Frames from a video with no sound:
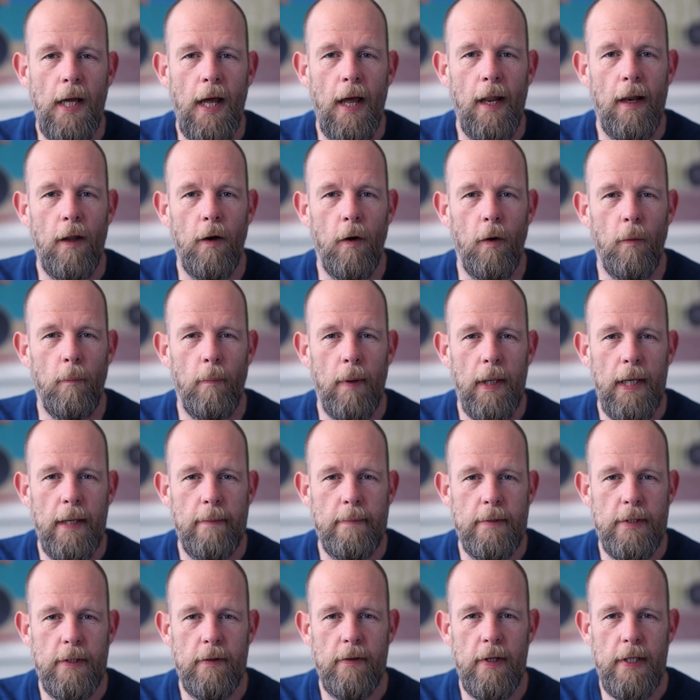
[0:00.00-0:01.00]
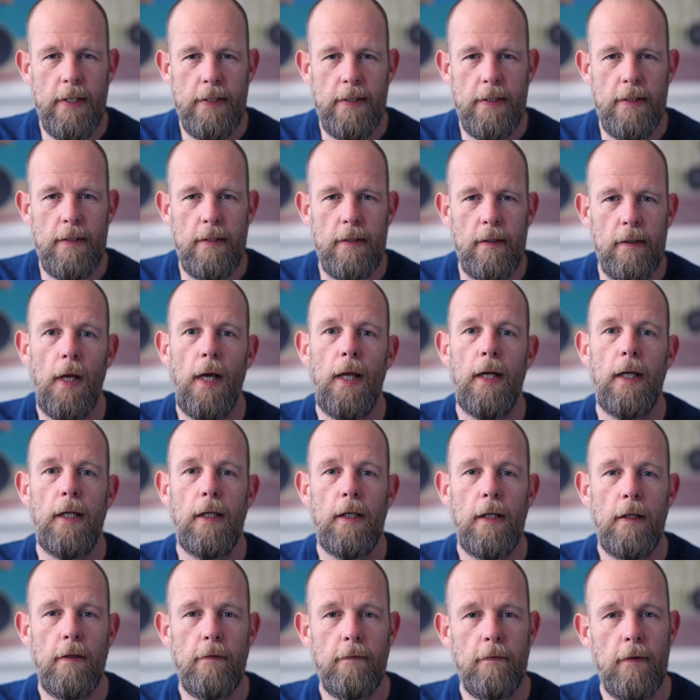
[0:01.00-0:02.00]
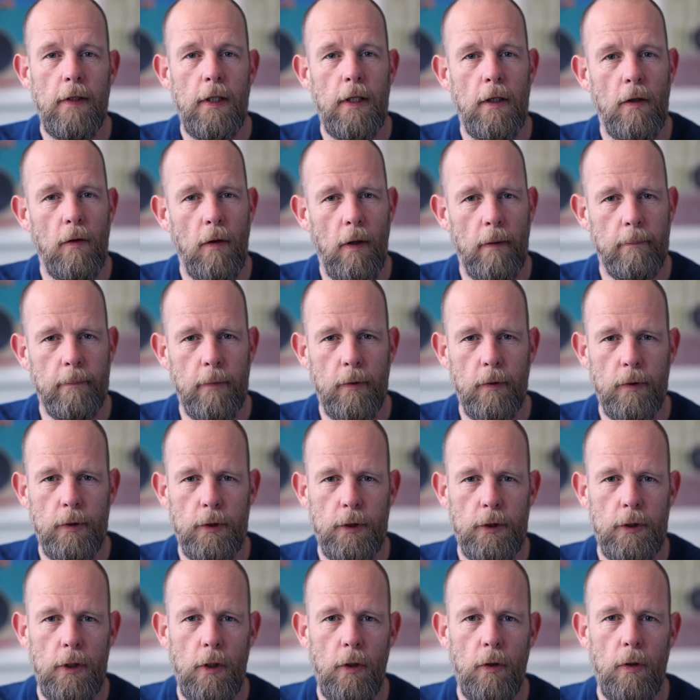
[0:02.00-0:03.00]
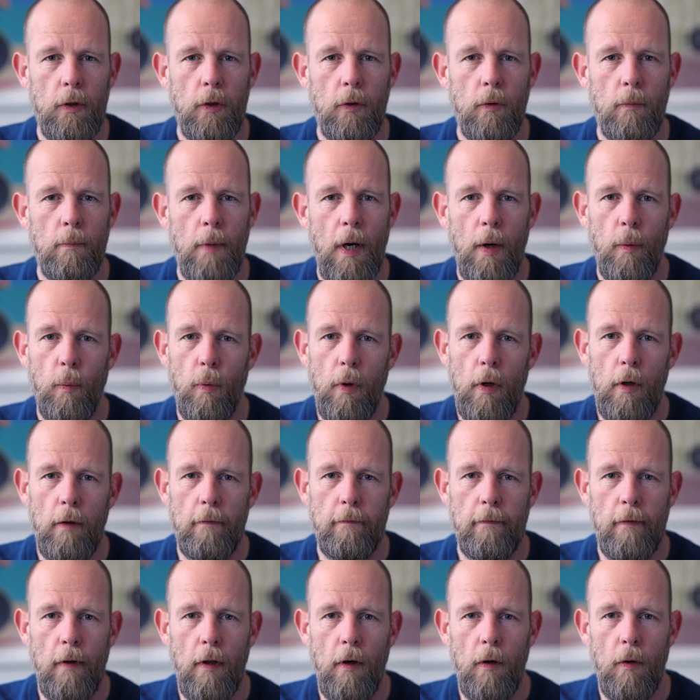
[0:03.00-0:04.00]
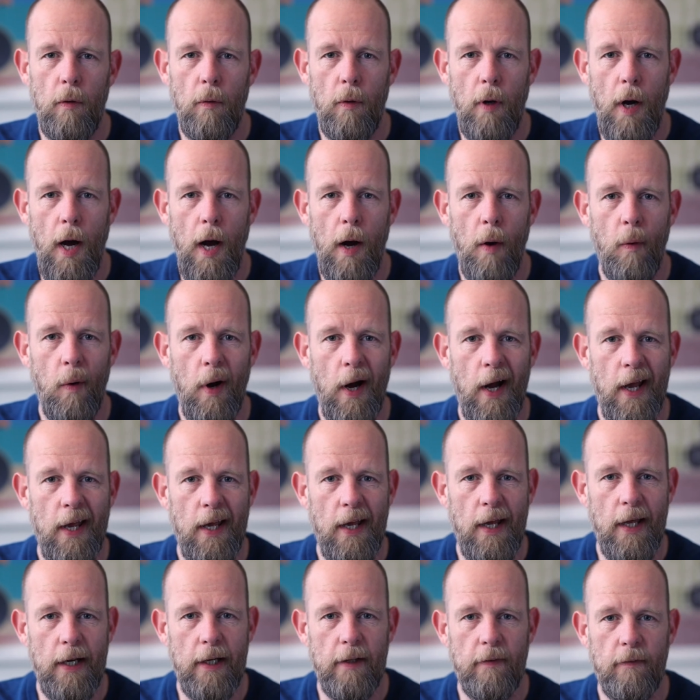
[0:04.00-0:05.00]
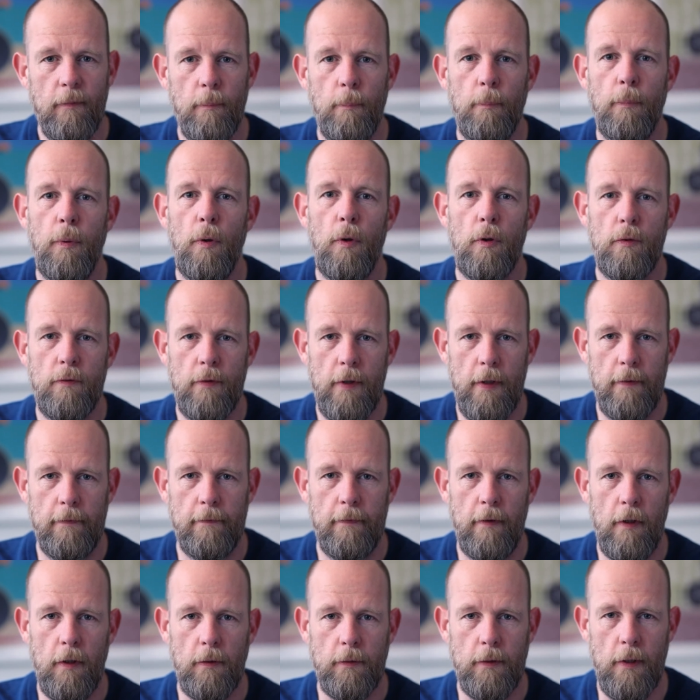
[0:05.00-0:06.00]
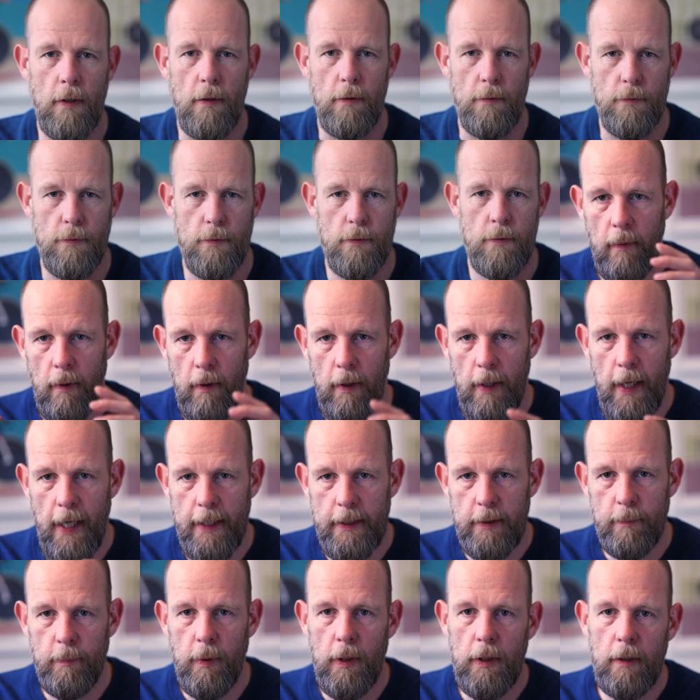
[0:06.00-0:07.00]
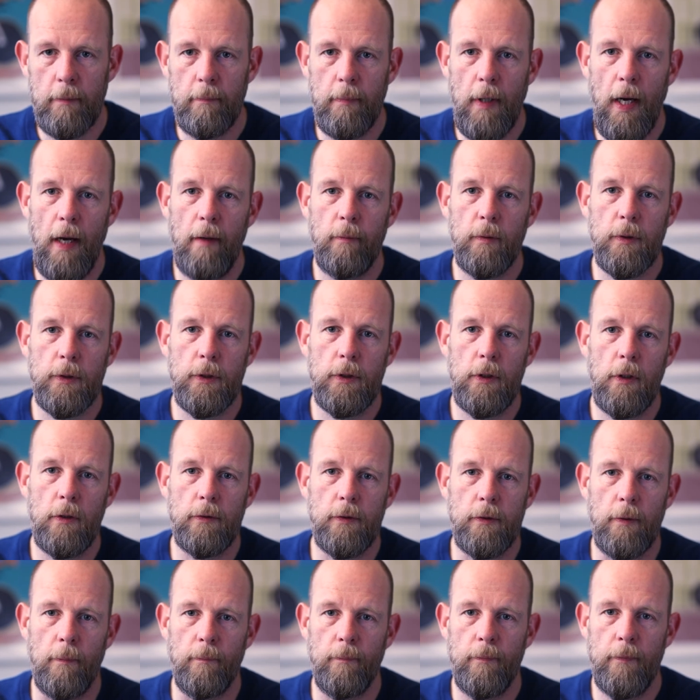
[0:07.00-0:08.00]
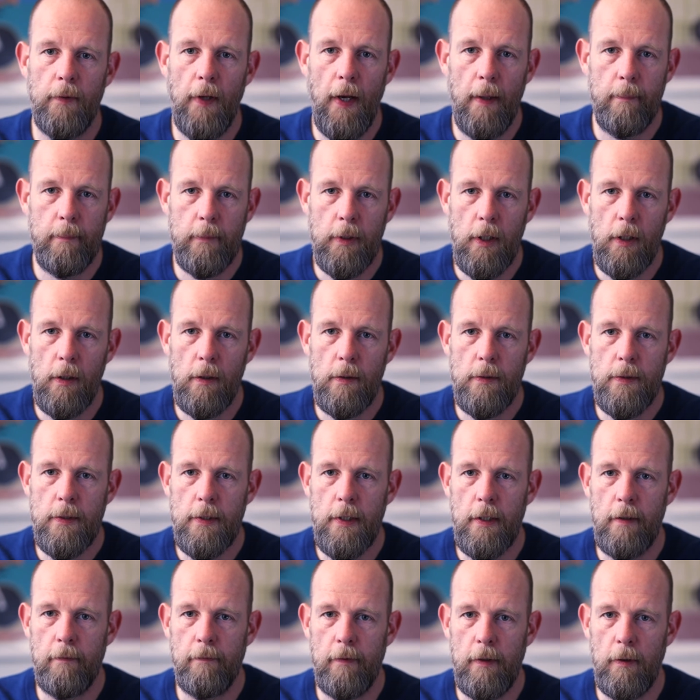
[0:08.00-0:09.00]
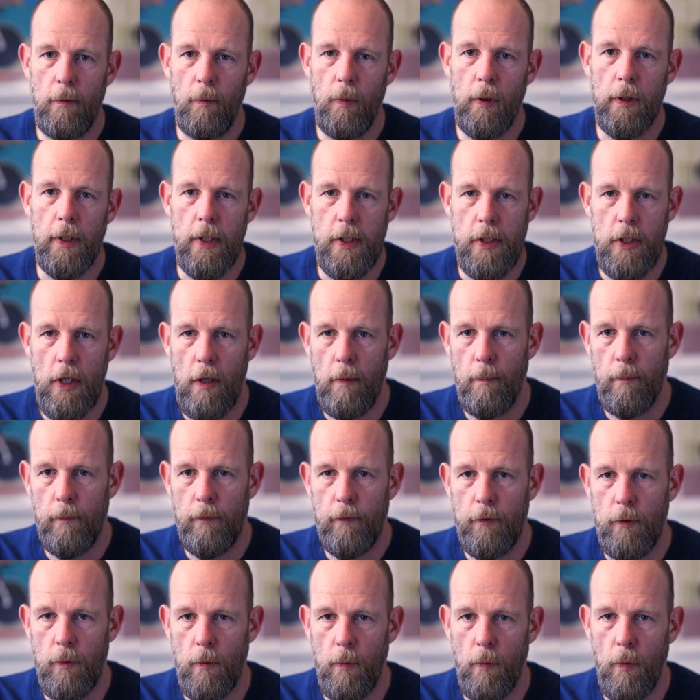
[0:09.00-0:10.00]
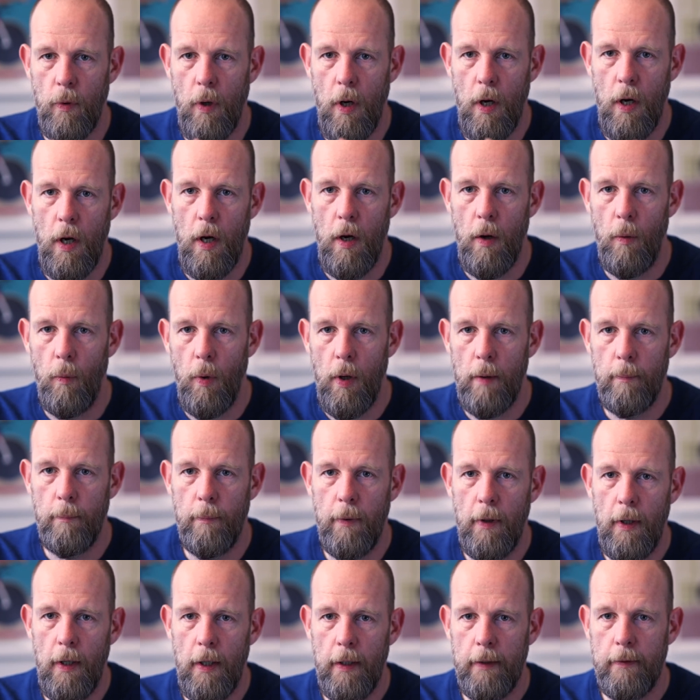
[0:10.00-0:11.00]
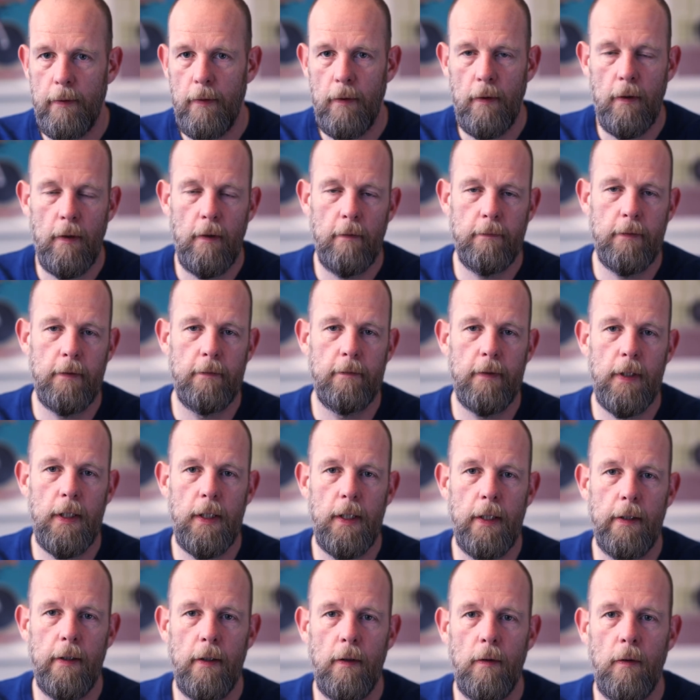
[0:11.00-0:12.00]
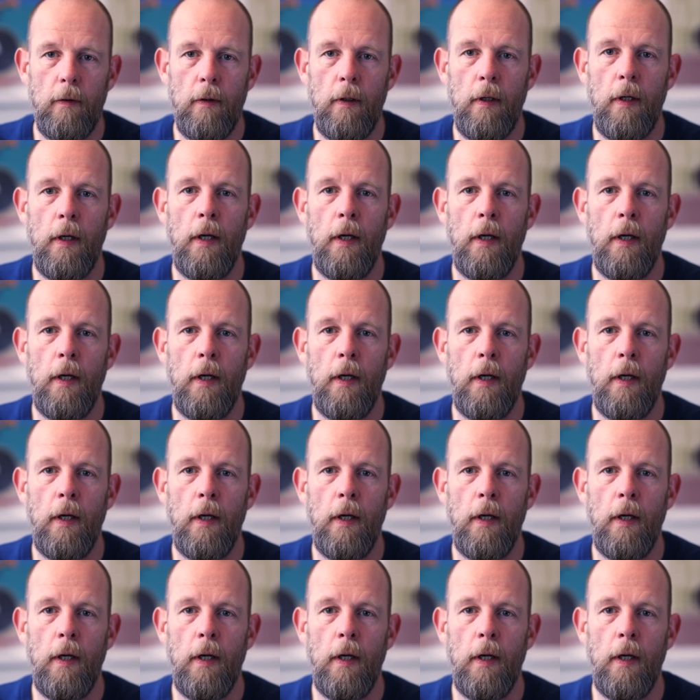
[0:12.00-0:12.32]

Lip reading: Hello, my name is Chris, and in this video I'm going to show you my workflow, how I edit portrait photos. At the bottom I will show some time codes if you want to jump to one part of the video.